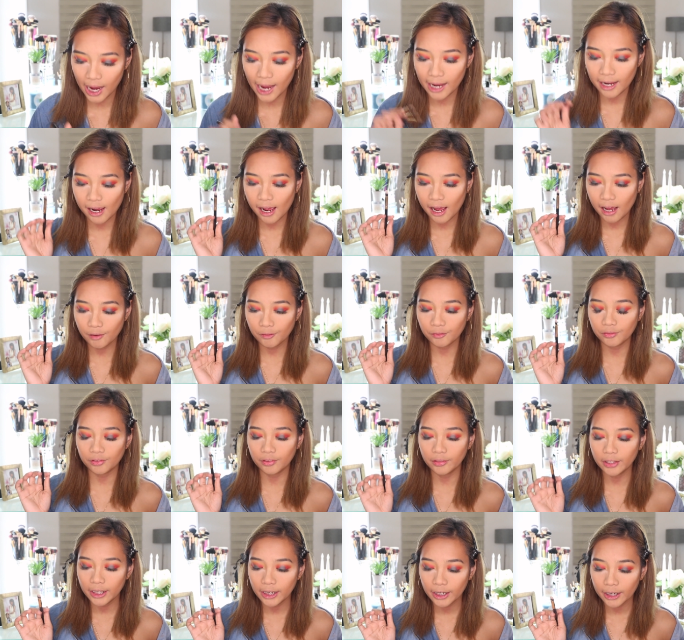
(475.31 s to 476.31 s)
I have
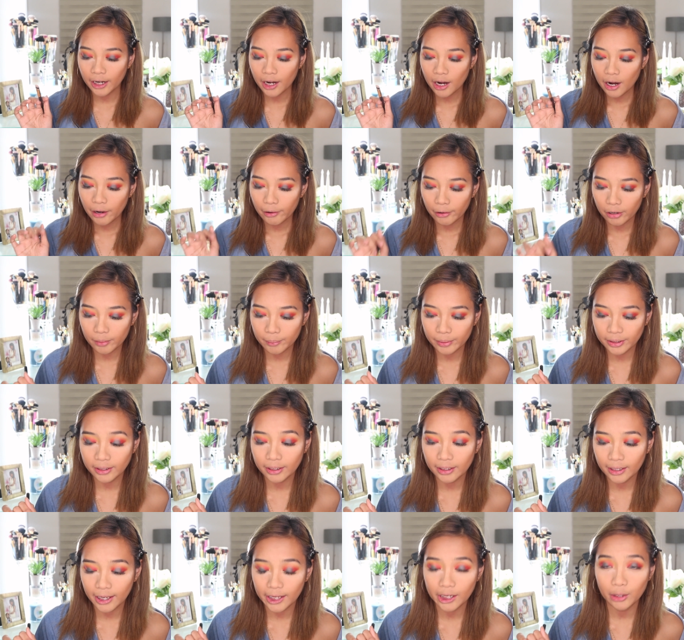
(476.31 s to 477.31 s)
the Urban
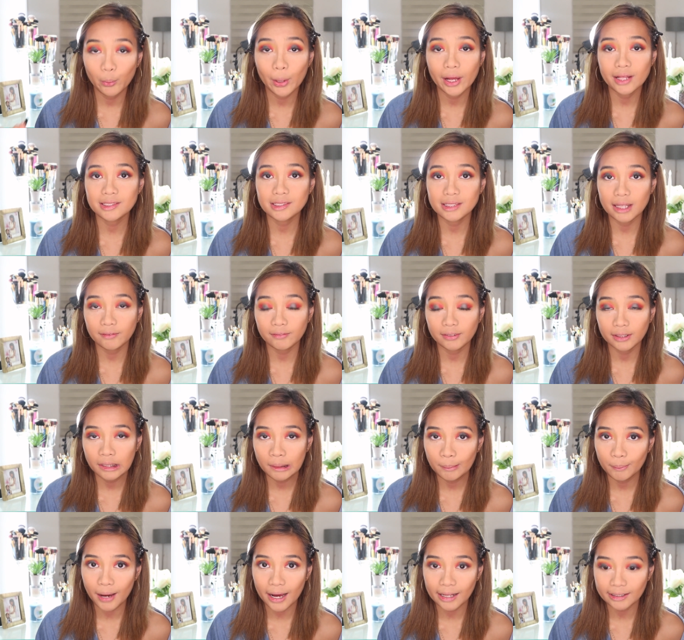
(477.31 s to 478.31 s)
Decay Gwen
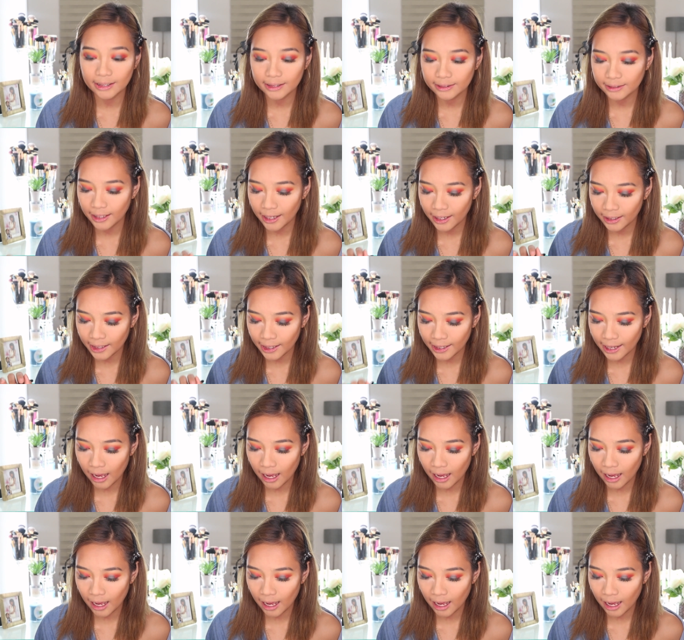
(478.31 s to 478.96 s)
Stefani palette and I